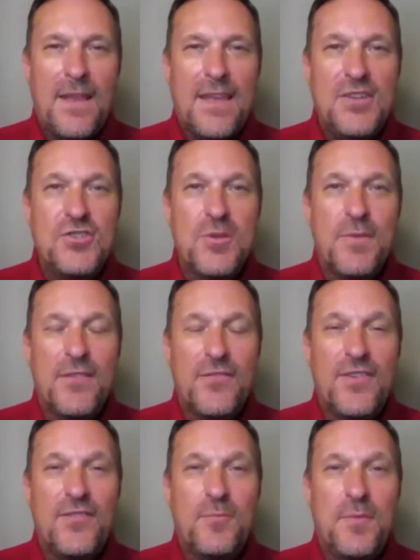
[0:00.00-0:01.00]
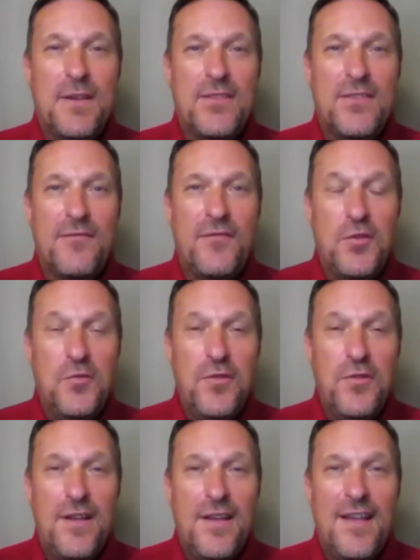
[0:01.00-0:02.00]
Kinship exists because of
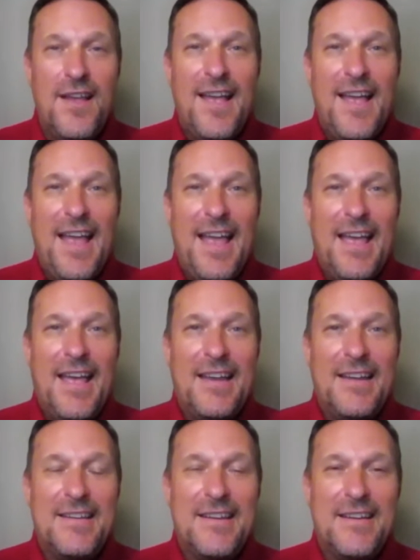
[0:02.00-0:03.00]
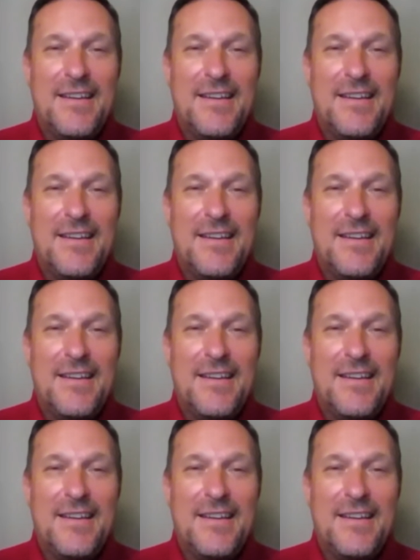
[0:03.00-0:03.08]
you, and